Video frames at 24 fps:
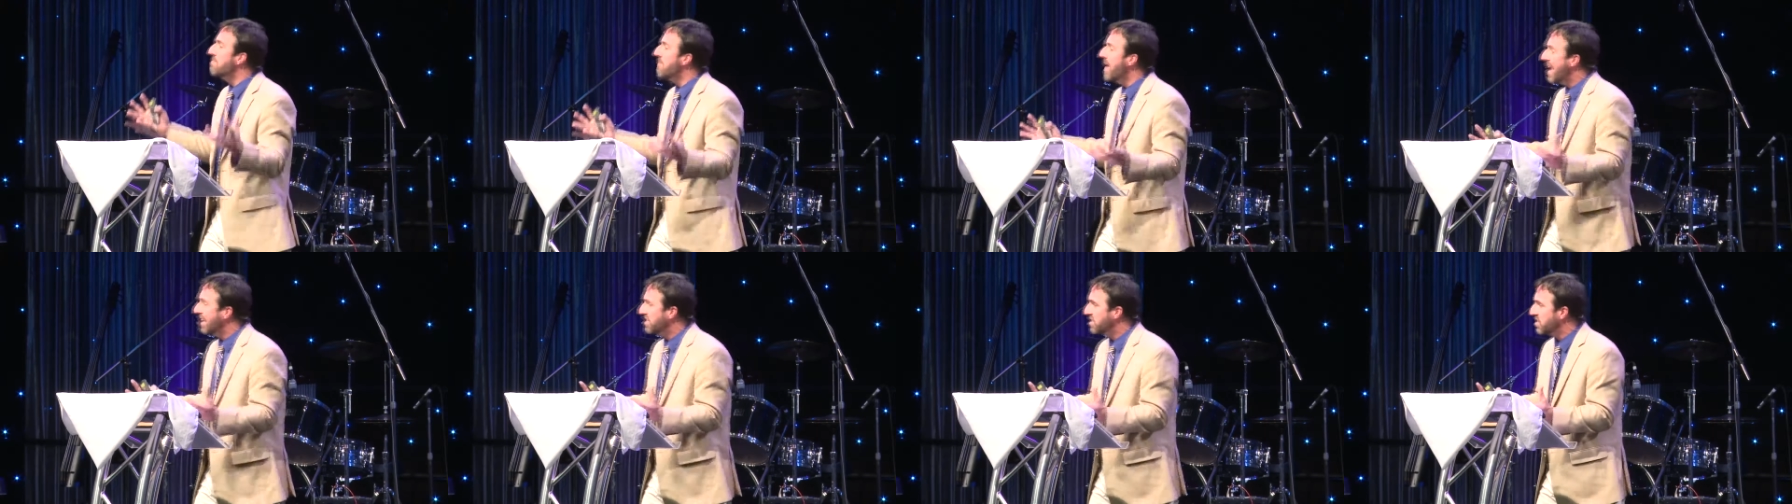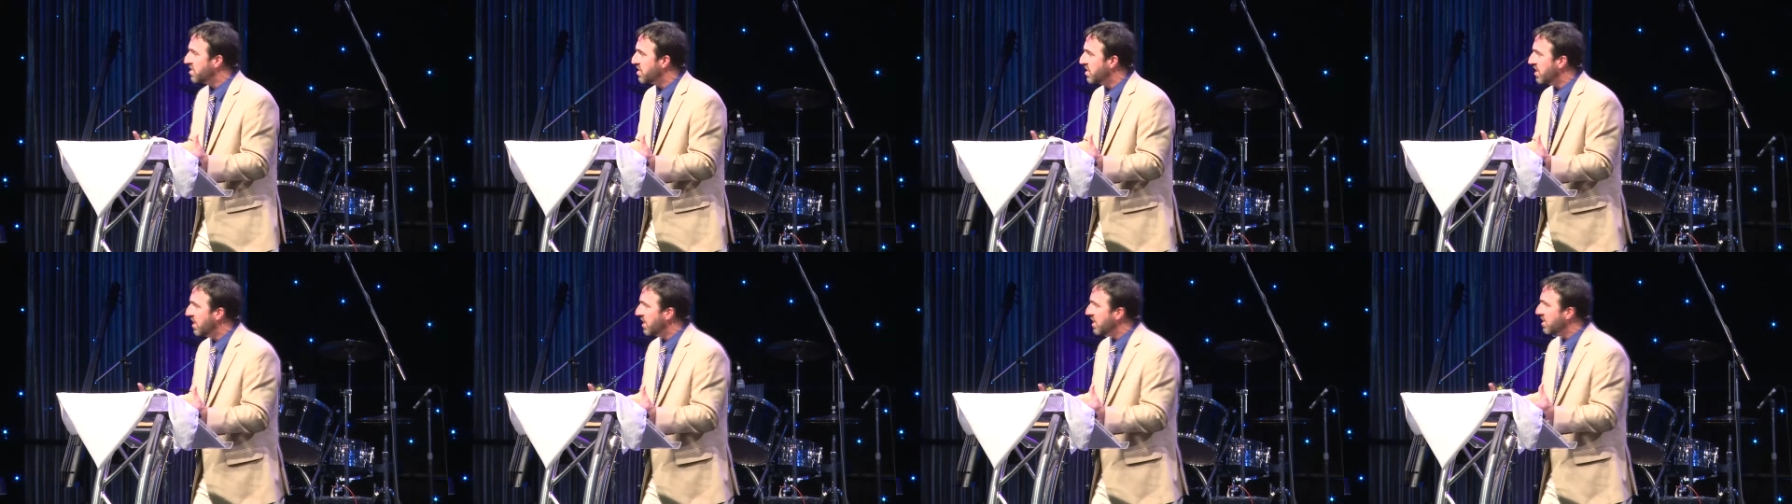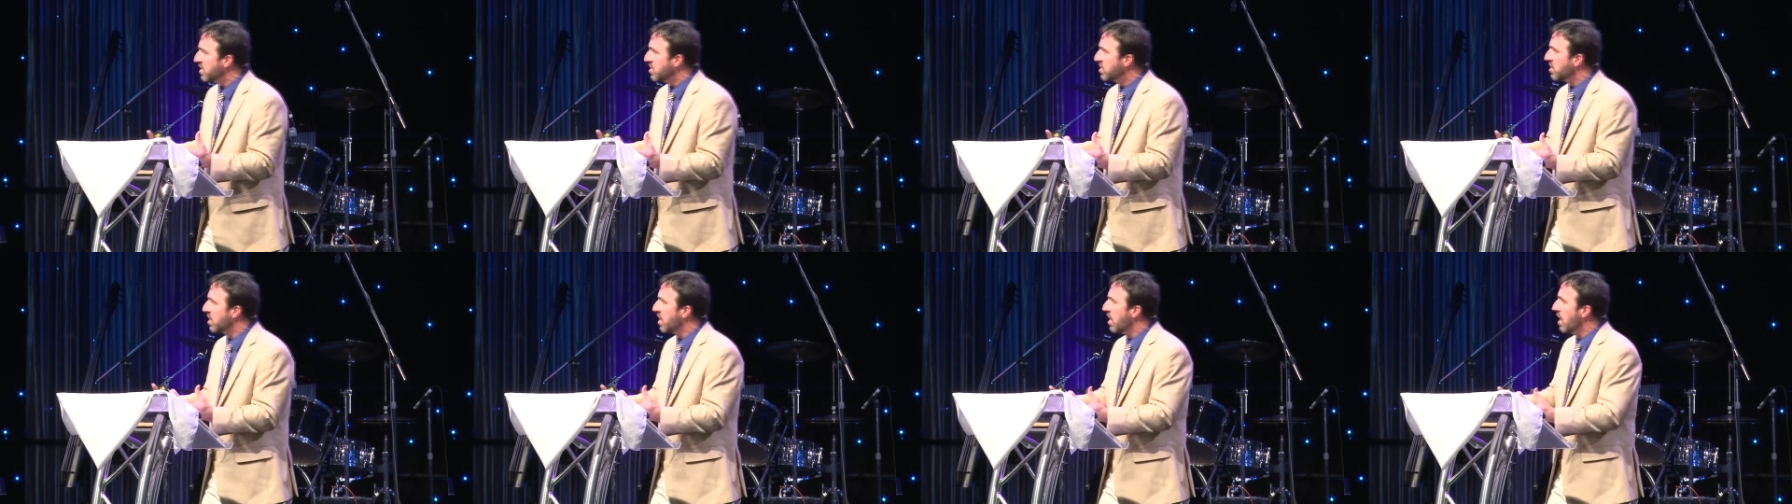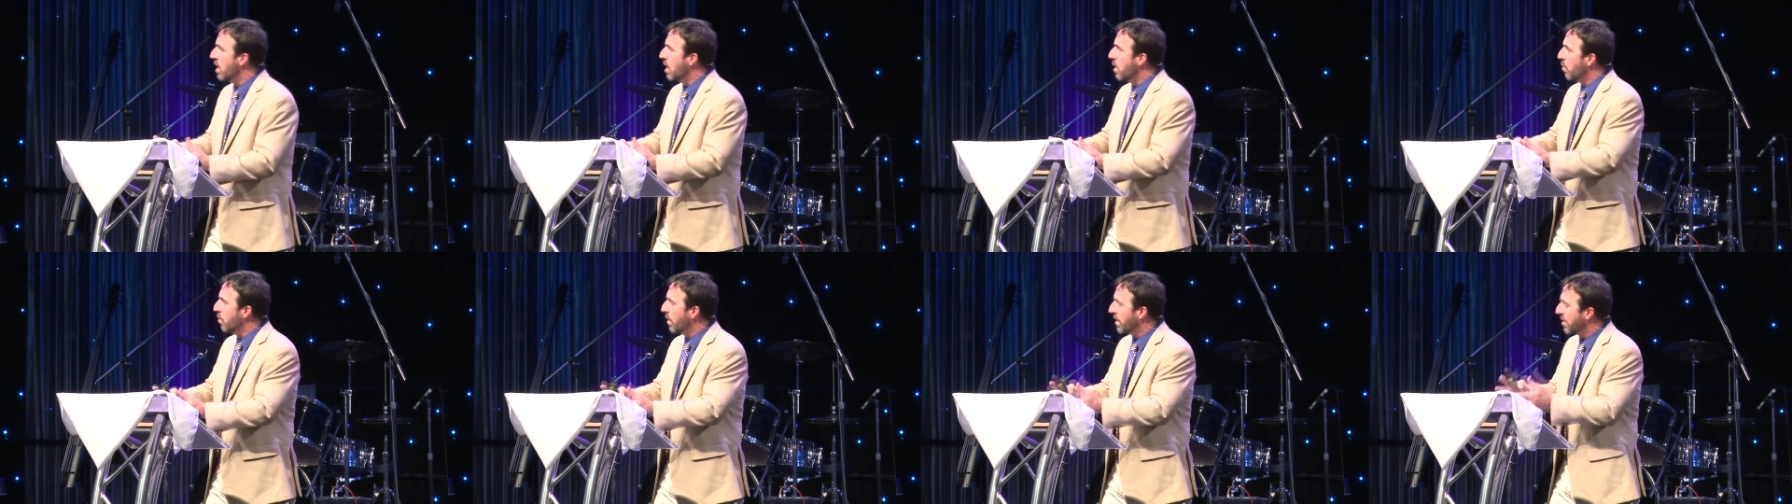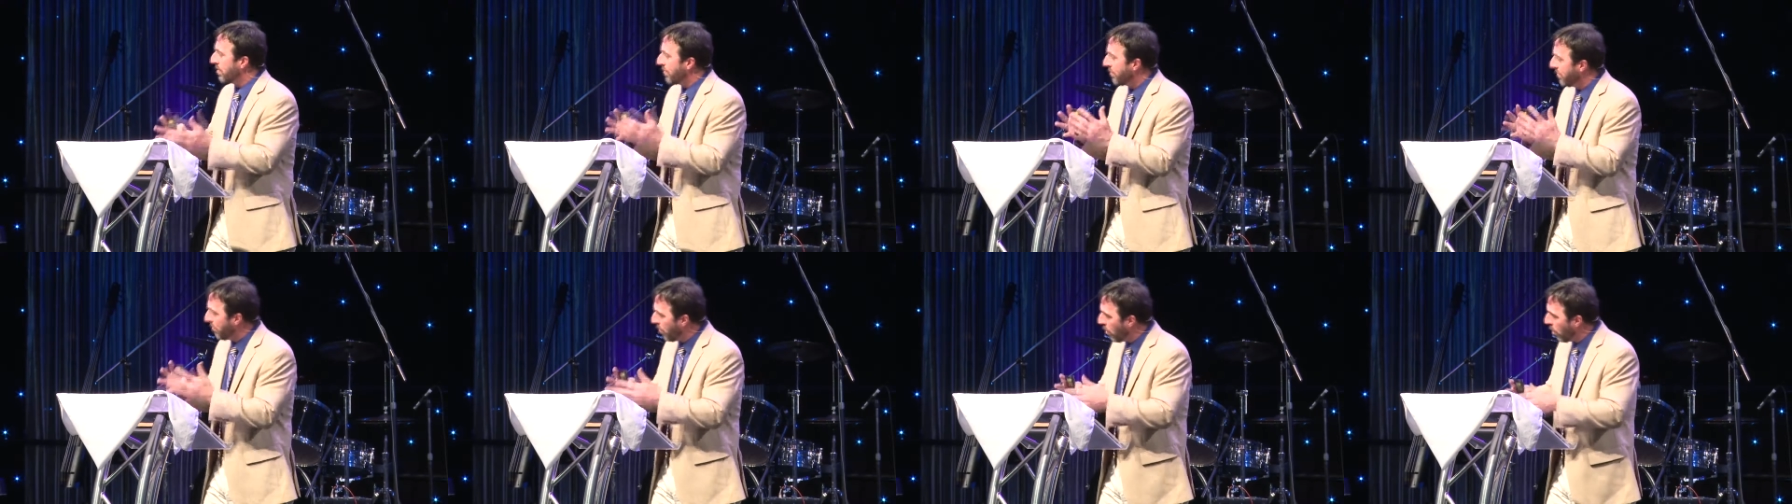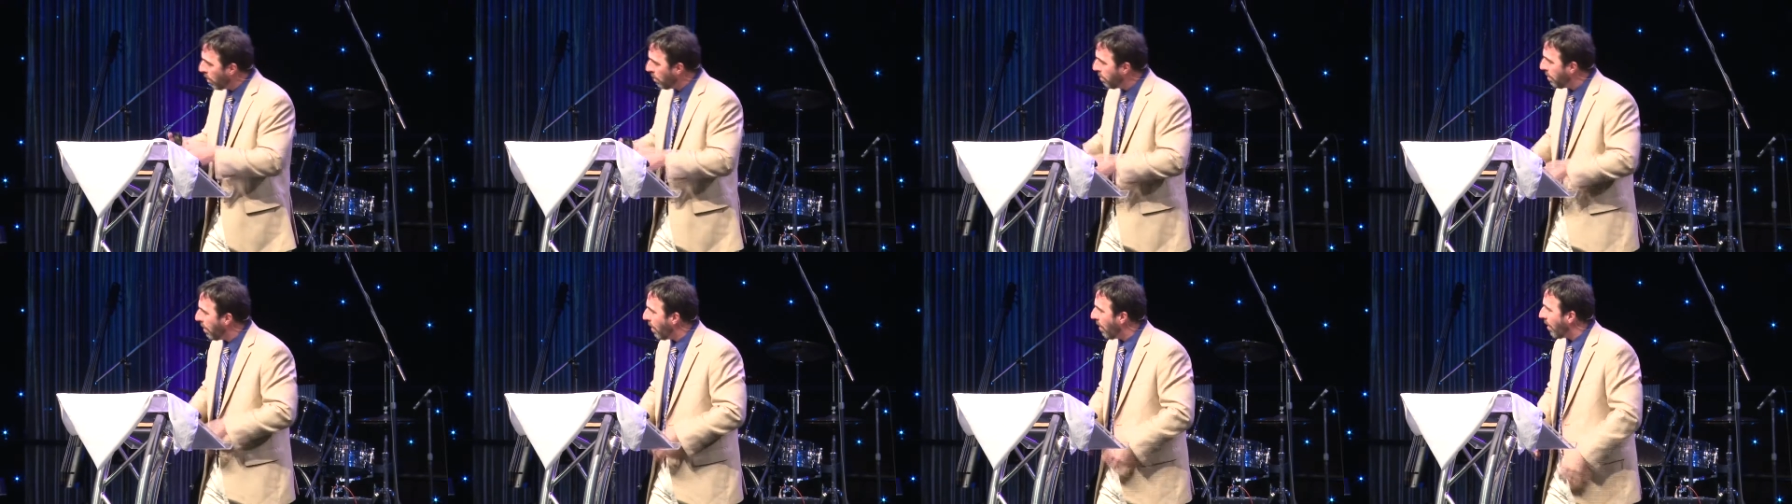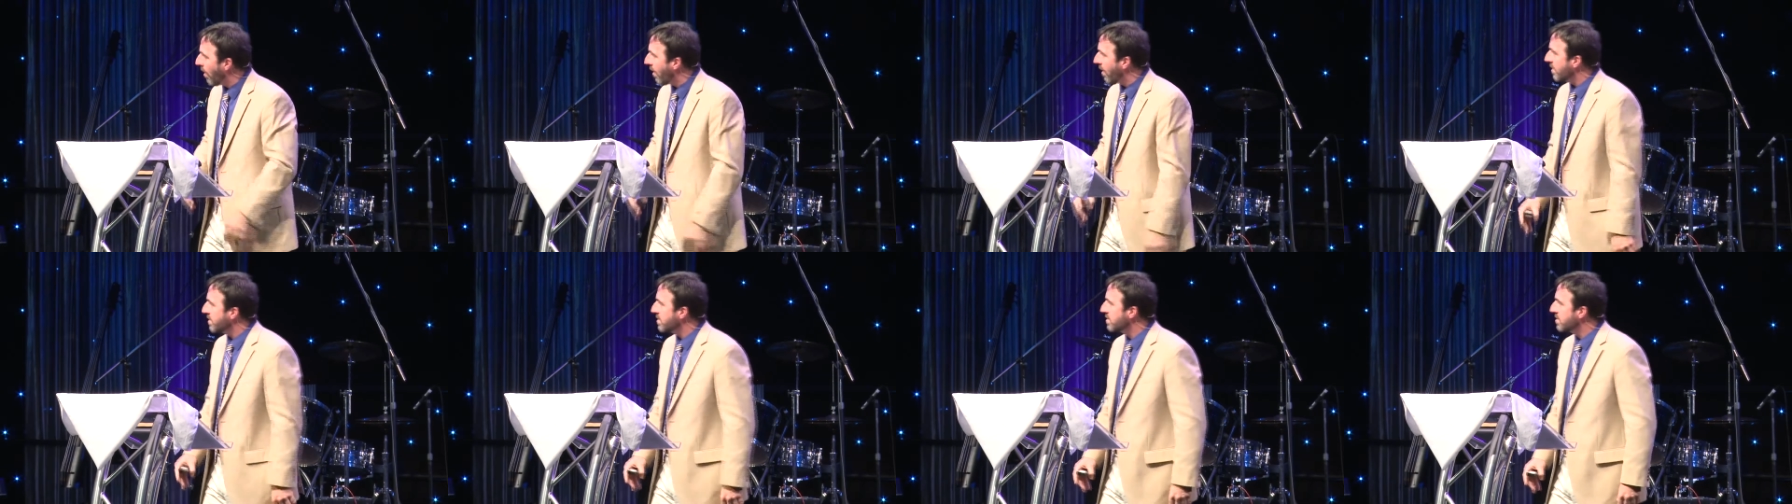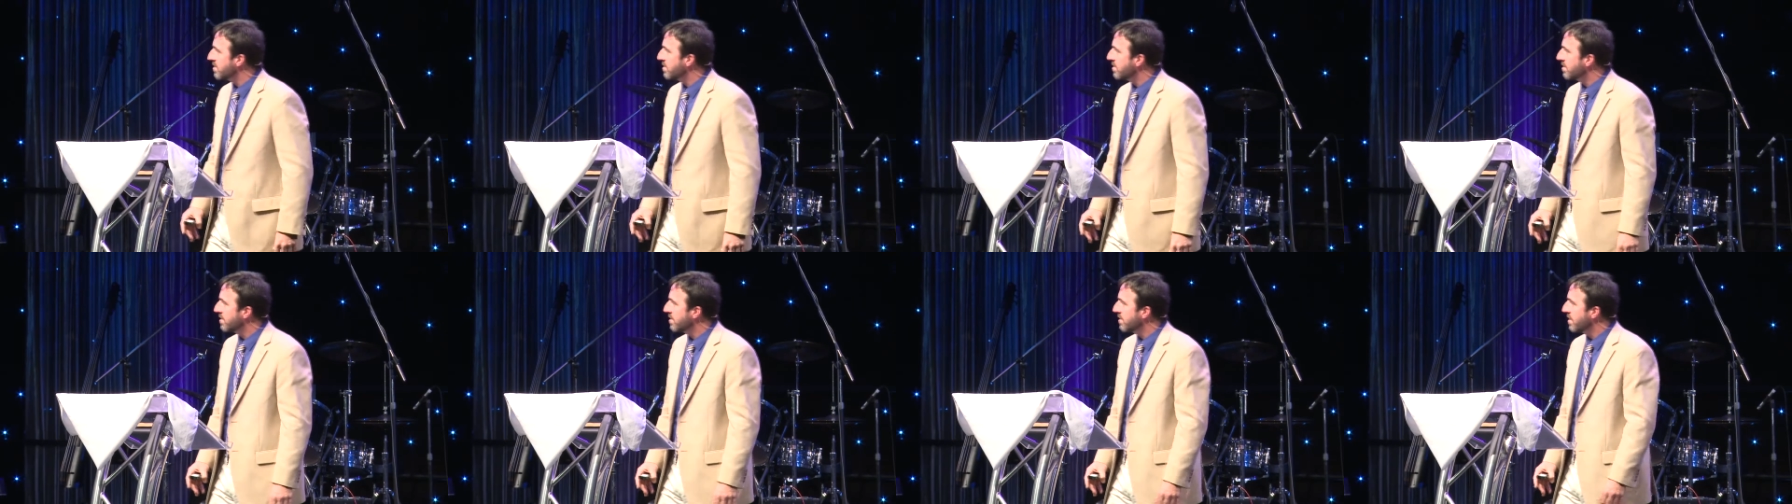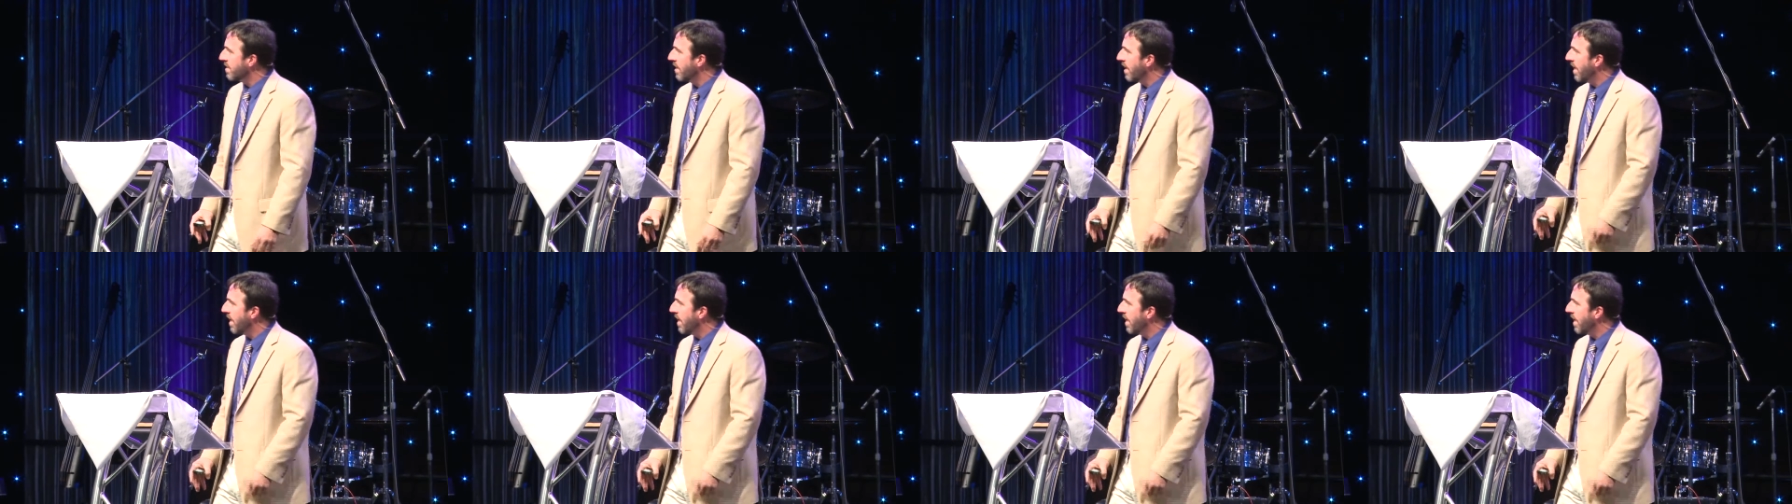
message with four parts.